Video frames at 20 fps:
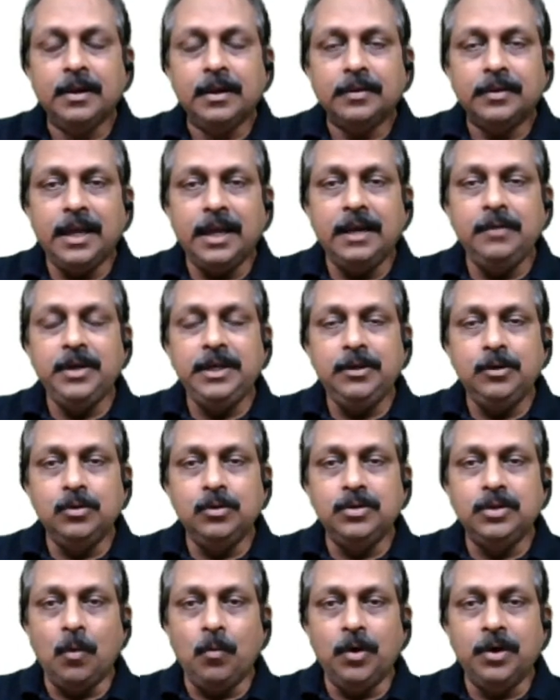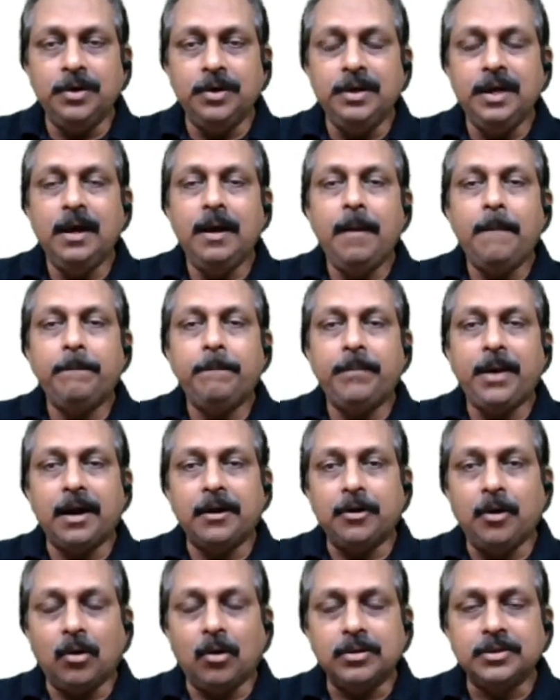Then we use the word
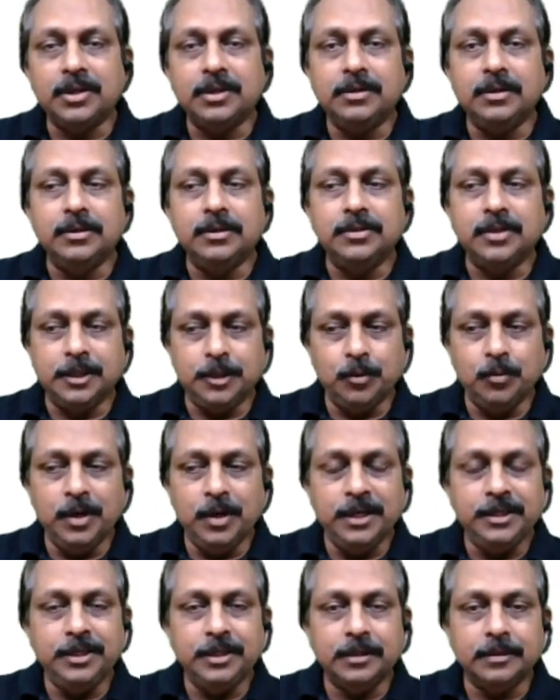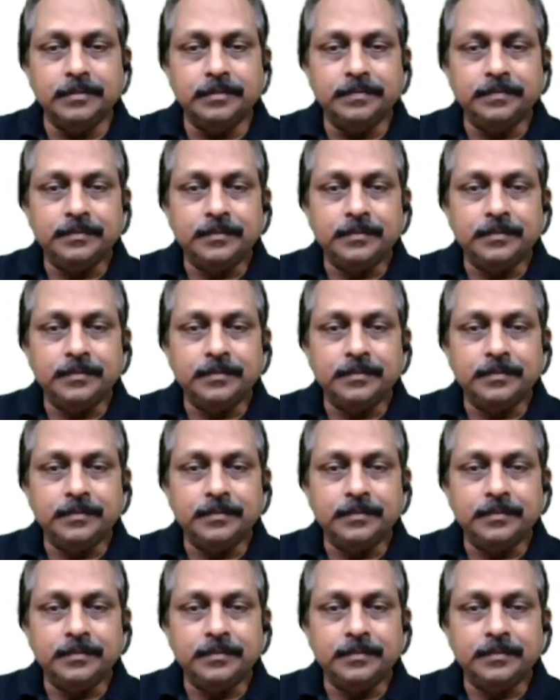paradoxical situation.